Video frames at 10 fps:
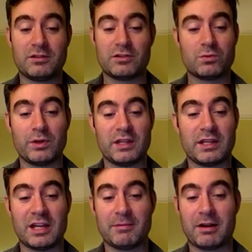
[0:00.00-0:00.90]
Just win the
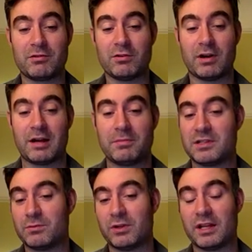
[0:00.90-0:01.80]
game how you're happy
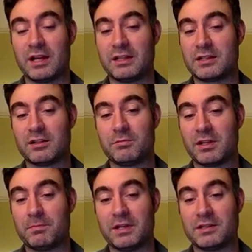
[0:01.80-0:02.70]
to win it, and he's going to
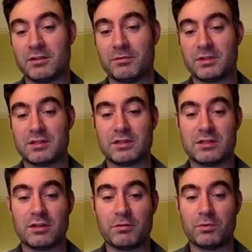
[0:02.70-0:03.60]
be a piece up.
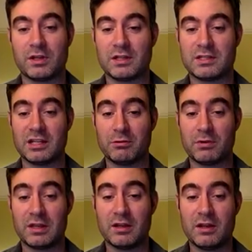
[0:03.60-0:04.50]
There's no point
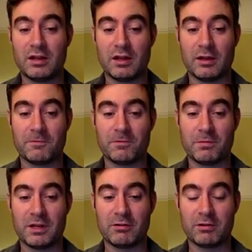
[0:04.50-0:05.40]
continuing from
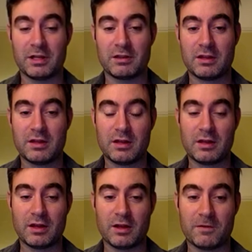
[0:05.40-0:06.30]
here on in.
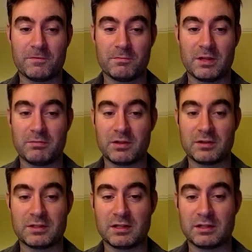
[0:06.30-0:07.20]
For me,
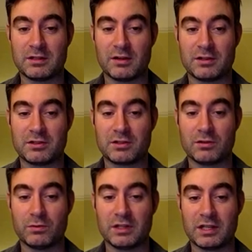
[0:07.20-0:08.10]
because the knight's just going
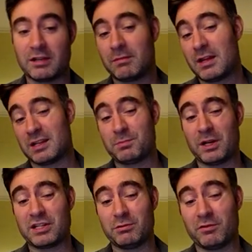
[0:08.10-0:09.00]
to win the game,
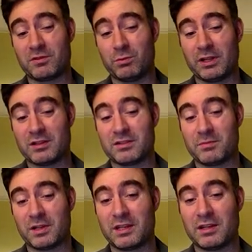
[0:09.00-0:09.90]
especially with the weakness of
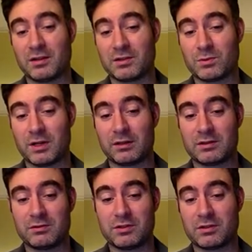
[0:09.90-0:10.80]
my king as well.
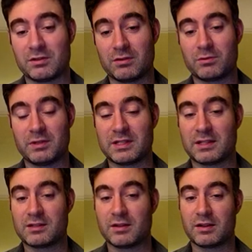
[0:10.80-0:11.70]
So just going to do queen
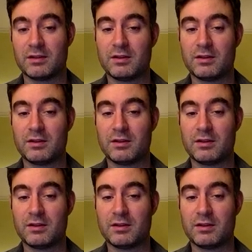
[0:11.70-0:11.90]
takes knight.